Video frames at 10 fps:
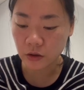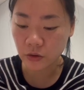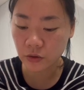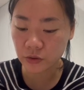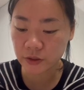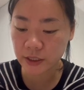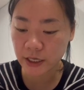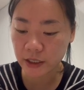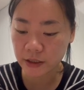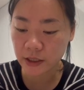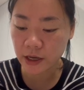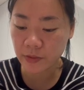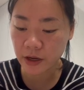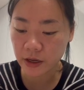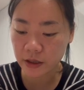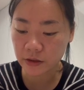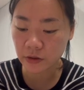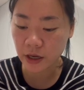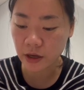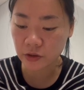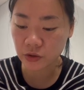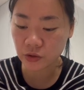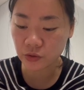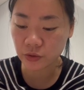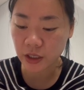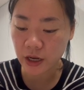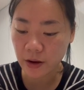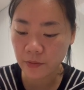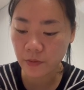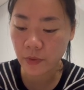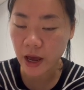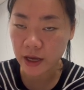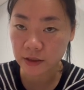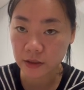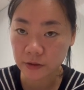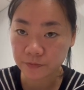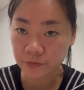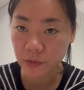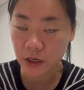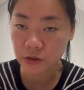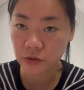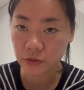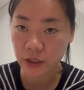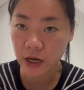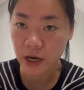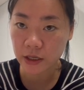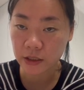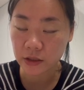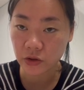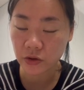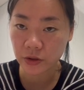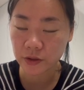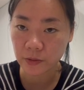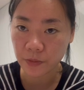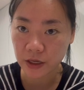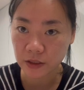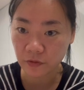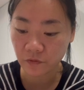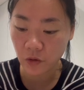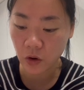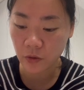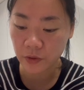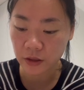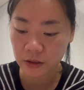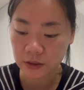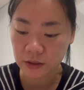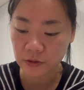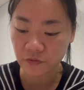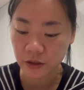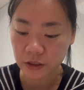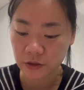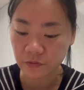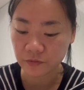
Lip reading: Usted debe estudiar más. Estudiar in here is the basic form and is in infinitive.